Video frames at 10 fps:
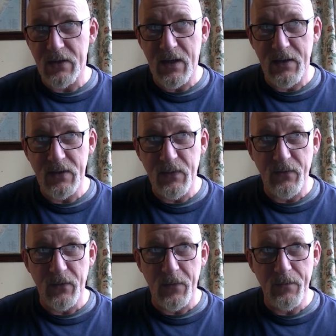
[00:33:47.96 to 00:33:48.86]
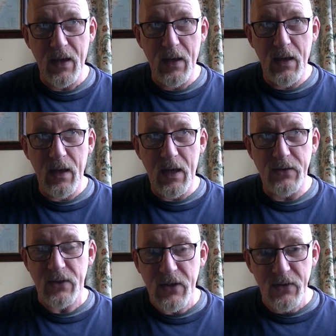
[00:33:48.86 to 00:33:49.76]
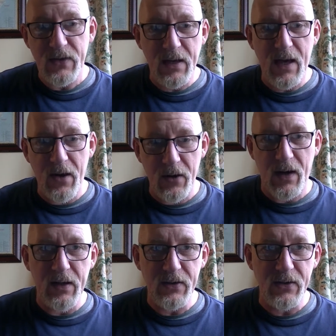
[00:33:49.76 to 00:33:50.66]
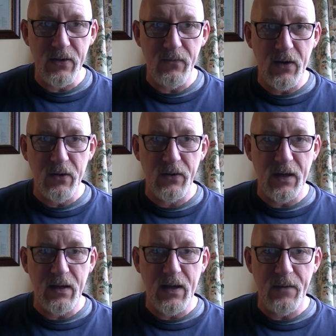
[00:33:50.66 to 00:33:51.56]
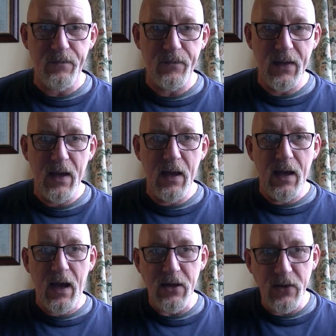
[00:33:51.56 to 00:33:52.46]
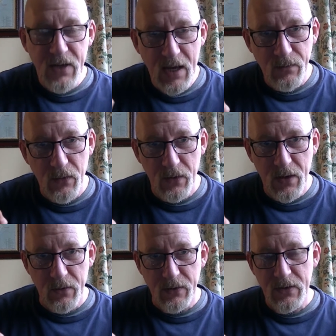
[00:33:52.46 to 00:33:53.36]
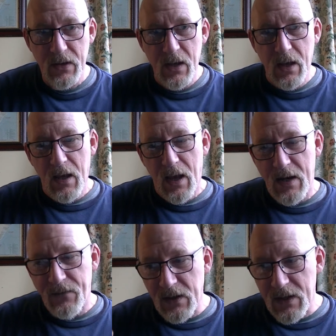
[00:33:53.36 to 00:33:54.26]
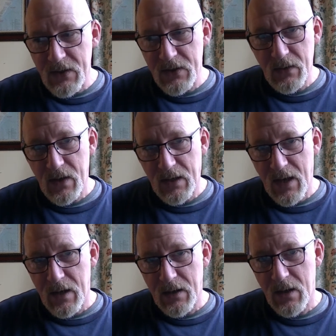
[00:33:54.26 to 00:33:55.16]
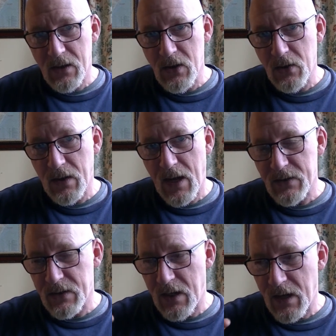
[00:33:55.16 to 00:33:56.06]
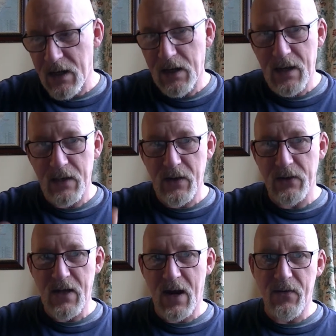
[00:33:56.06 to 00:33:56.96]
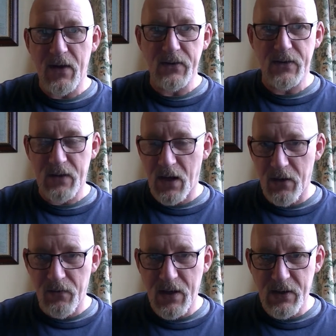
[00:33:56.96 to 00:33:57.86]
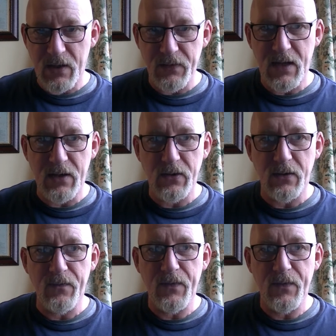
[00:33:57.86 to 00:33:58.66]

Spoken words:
like this before, is as soon as I get home I listen to the recording again, and you take more notes. And if you listen to it again, you can actually highlight those areas that are really substantial.